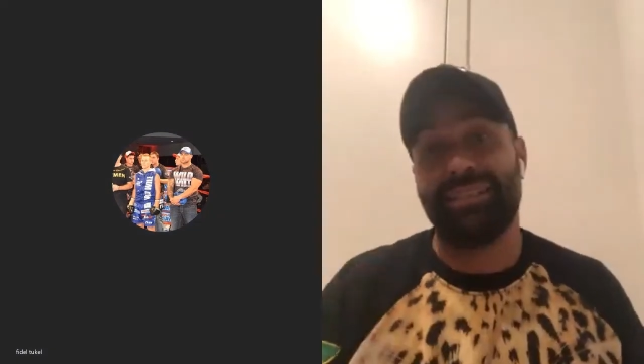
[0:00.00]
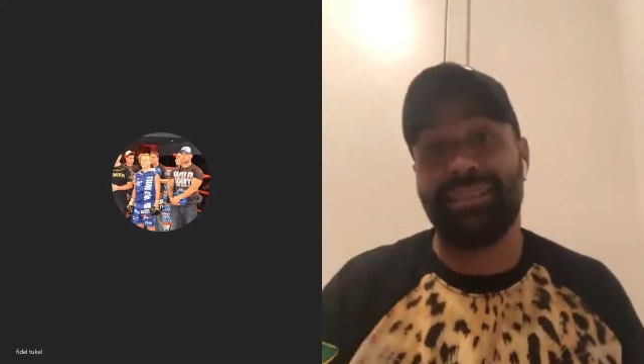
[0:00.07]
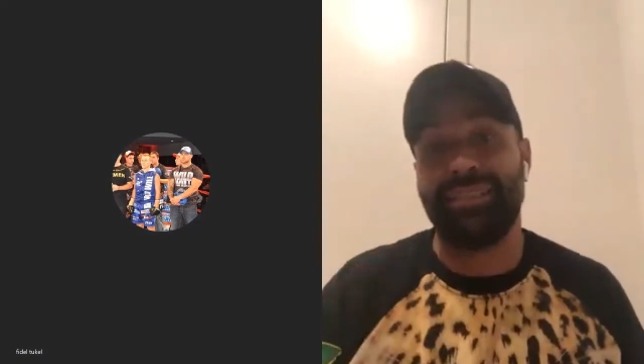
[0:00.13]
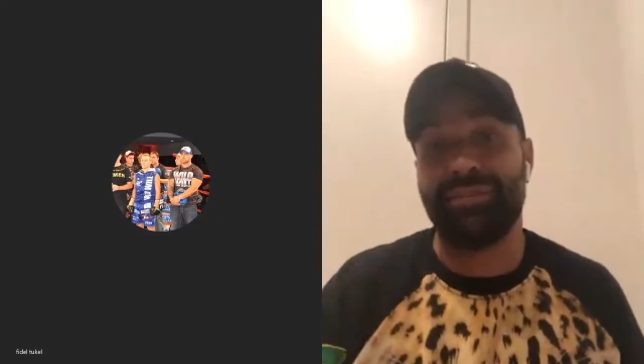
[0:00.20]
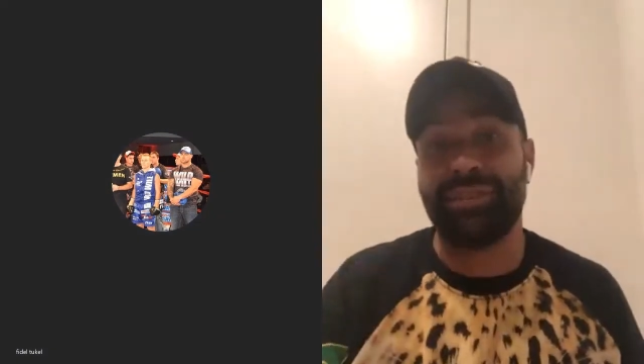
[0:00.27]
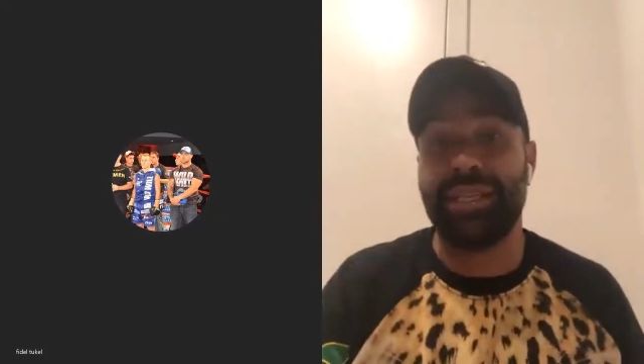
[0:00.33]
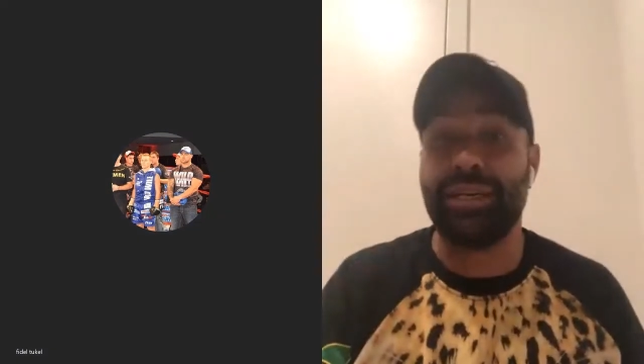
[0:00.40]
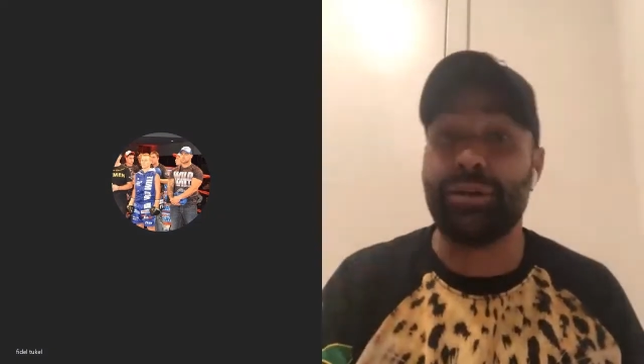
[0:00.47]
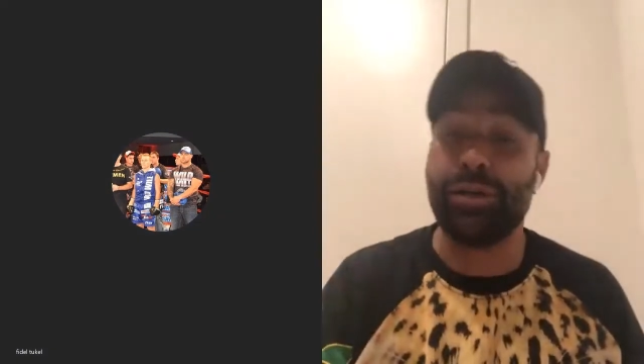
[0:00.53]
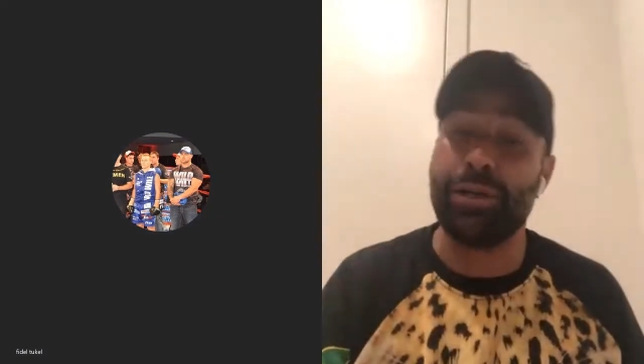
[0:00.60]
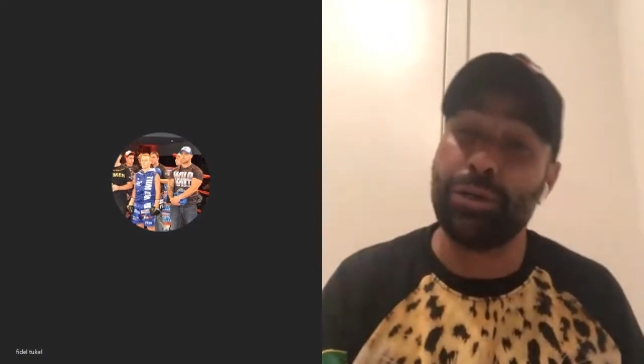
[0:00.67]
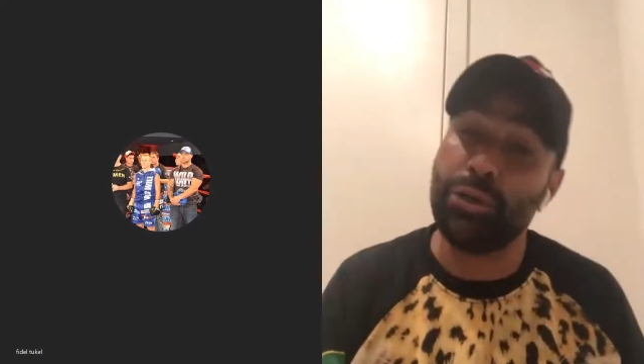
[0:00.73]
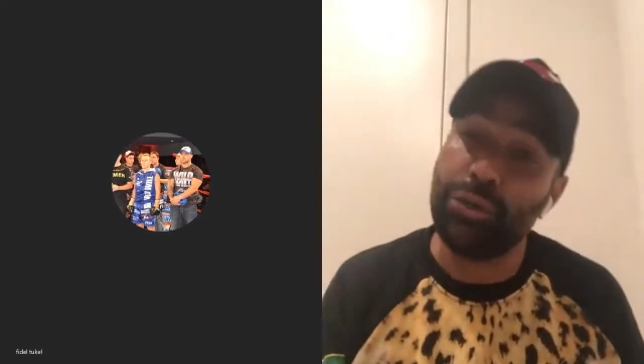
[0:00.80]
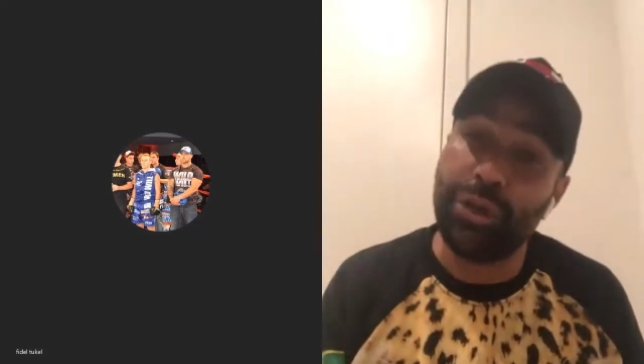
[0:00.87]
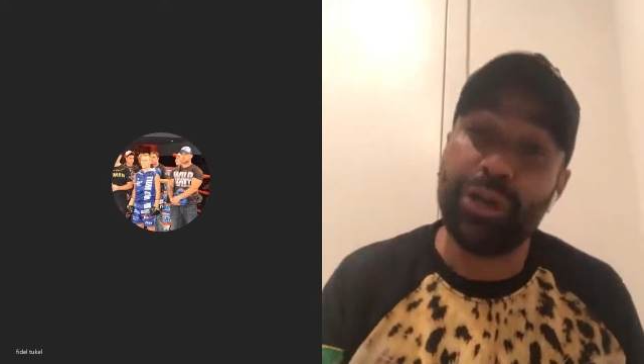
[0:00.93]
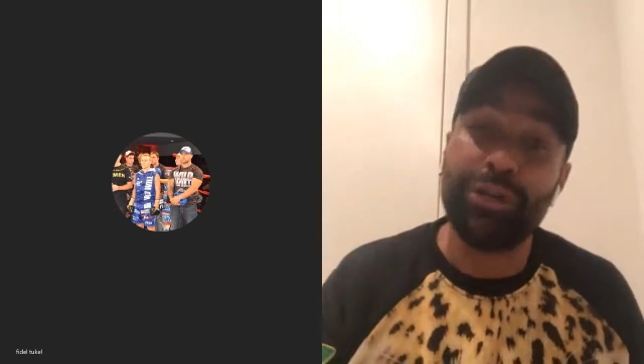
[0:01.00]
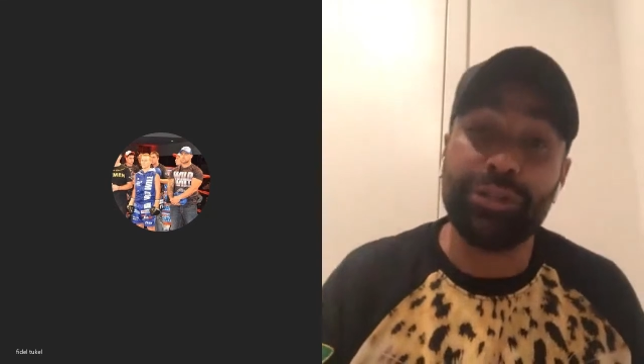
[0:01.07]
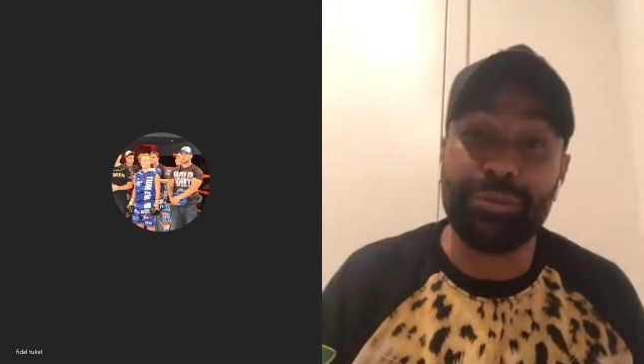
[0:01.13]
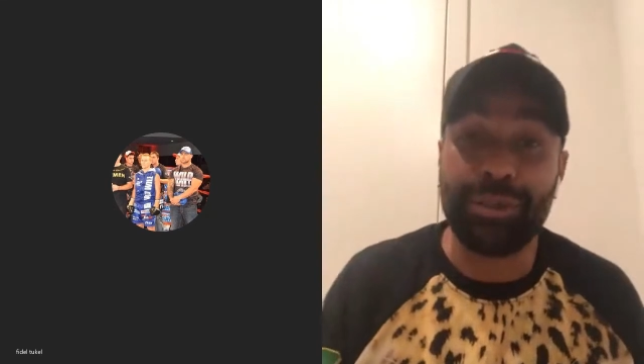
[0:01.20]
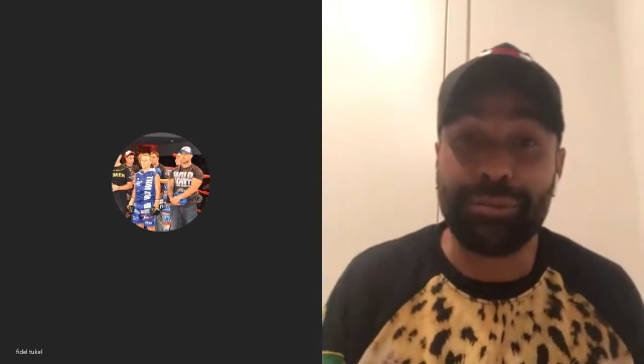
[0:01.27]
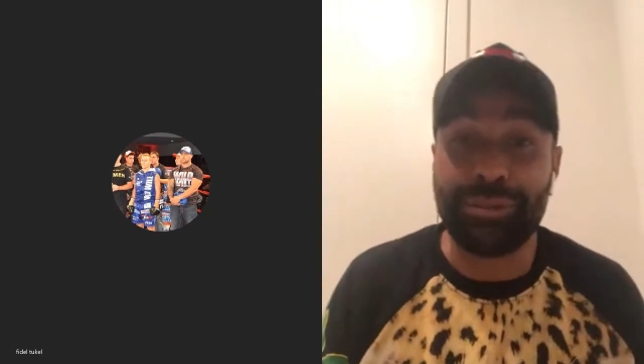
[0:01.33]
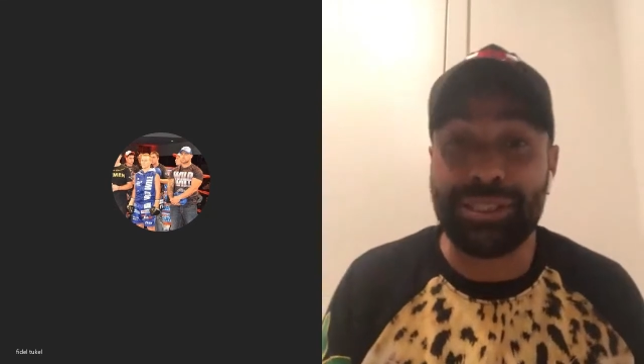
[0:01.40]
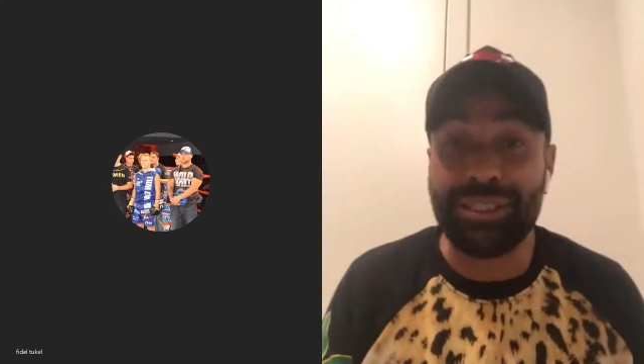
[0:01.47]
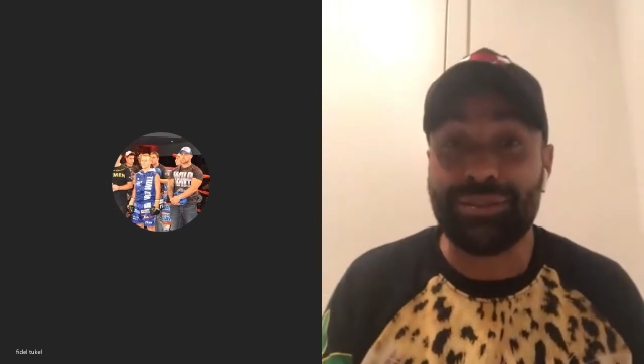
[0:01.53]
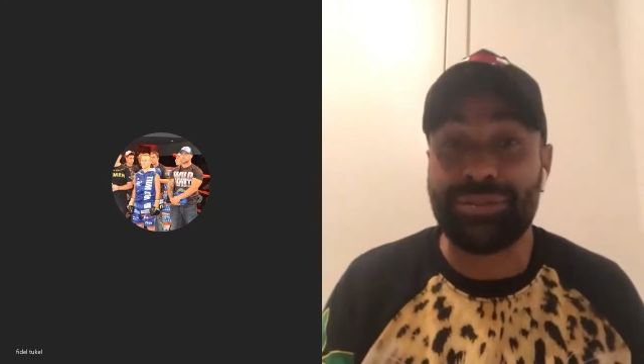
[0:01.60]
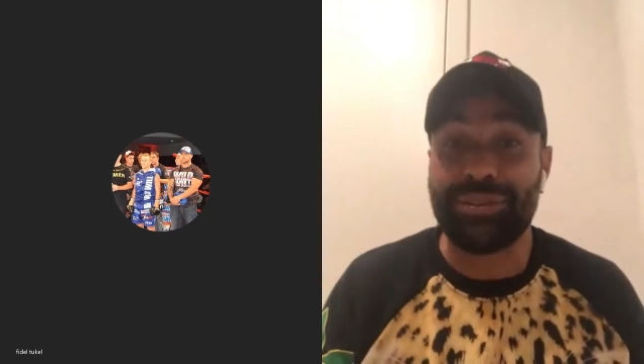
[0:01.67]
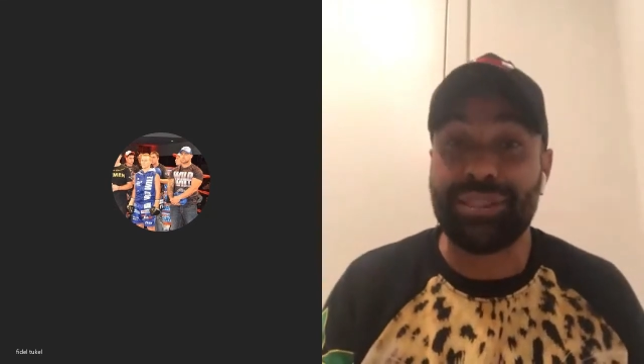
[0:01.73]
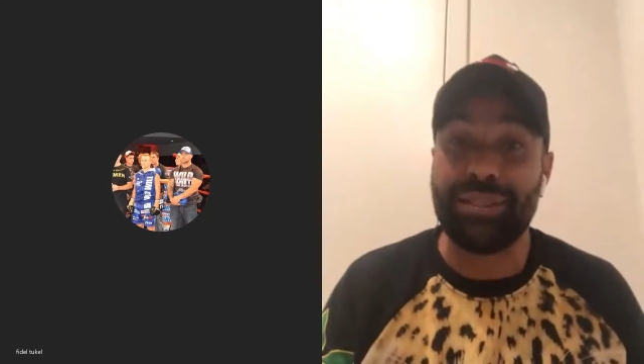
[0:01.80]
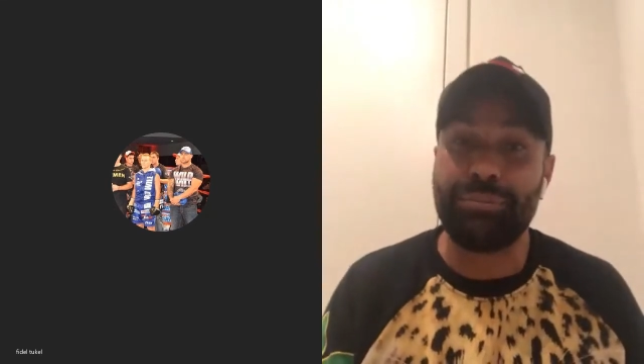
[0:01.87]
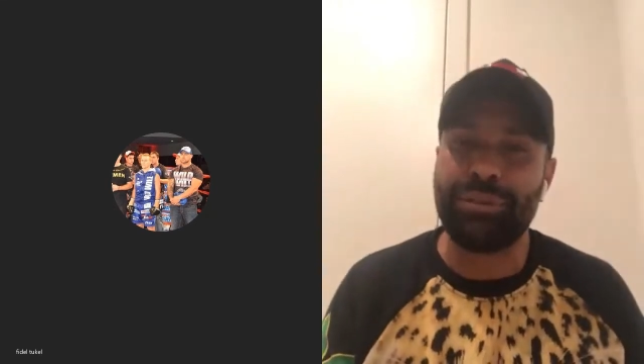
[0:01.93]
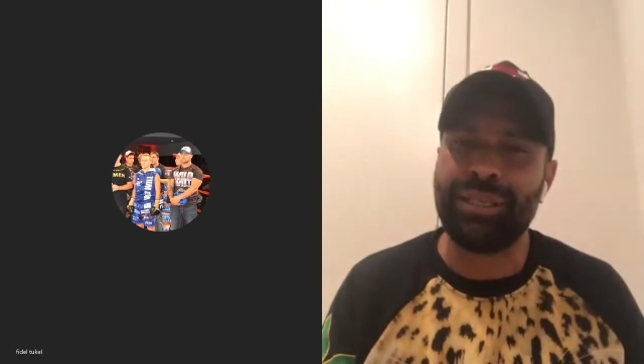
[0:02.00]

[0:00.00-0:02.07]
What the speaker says: Different era, who knows, maybe differently.